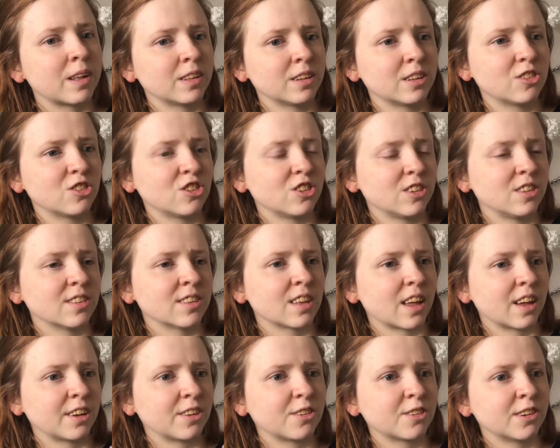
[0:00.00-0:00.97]
that she's
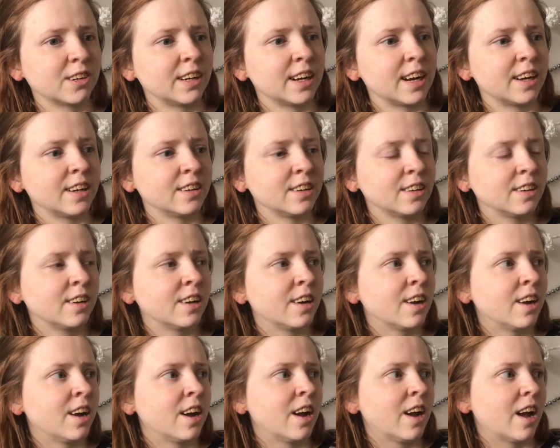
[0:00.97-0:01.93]
like created
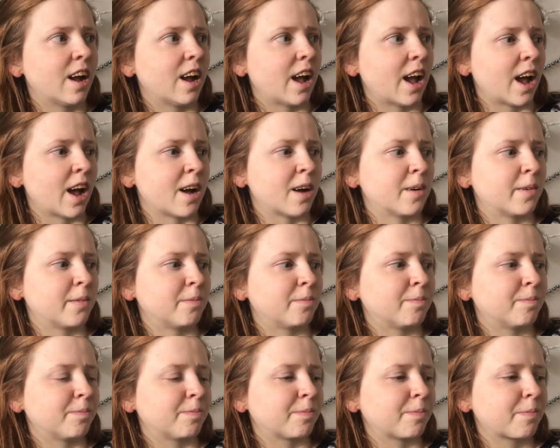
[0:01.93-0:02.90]

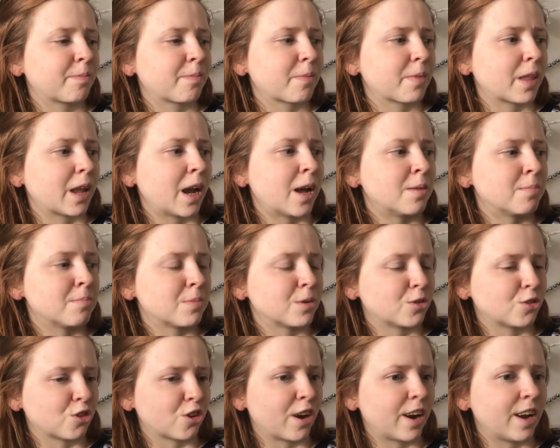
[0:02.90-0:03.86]
um, and
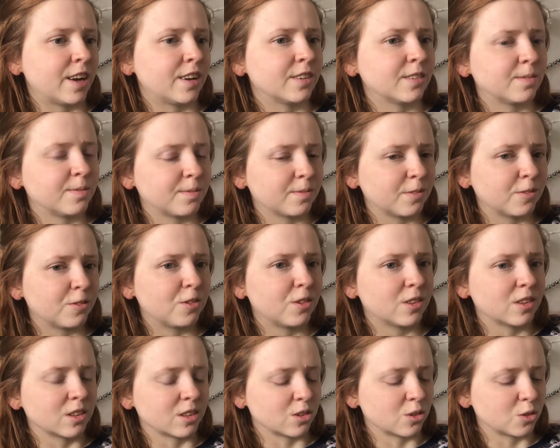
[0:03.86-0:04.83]
portrayed for
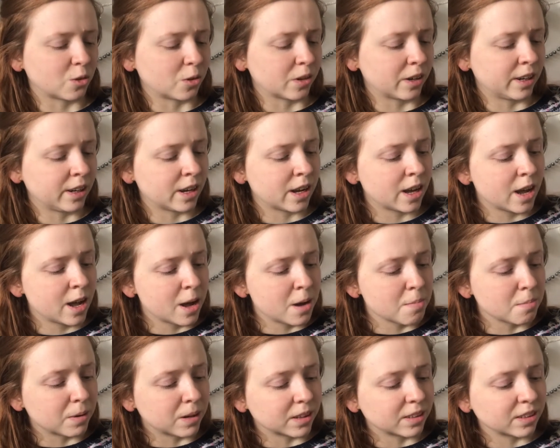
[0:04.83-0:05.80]
the story.
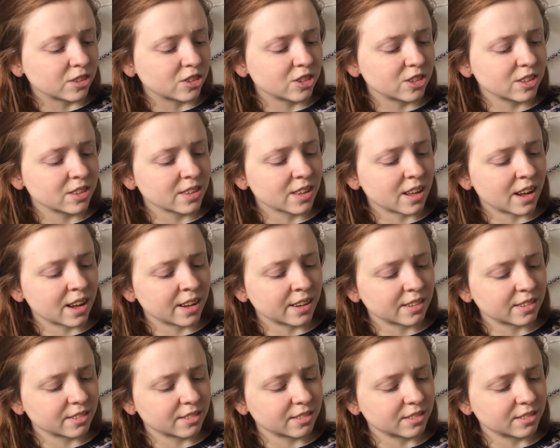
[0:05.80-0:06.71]
But she's like